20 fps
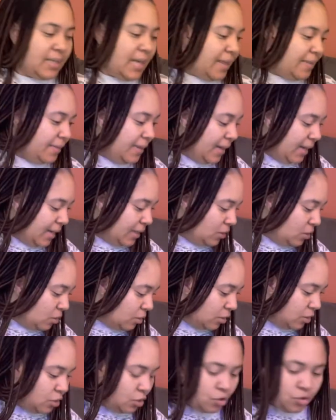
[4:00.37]
I think I took
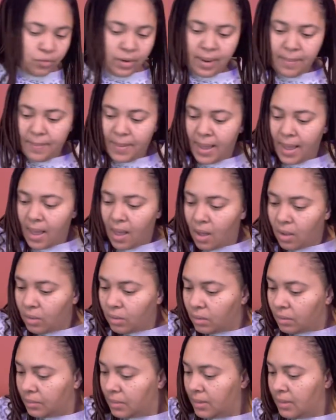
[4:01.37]
the strap out.
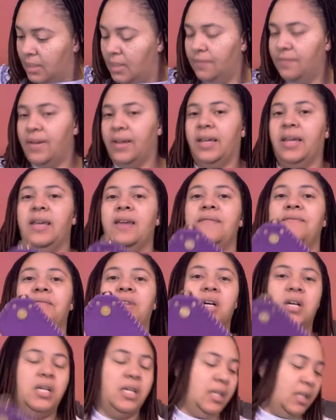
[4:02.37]
Let me see if I can't
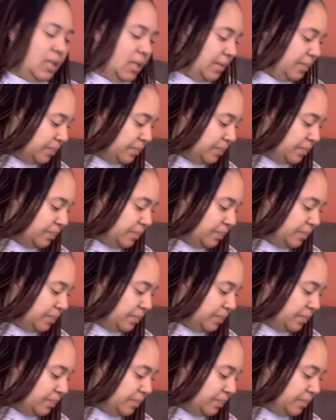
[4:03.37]
find it.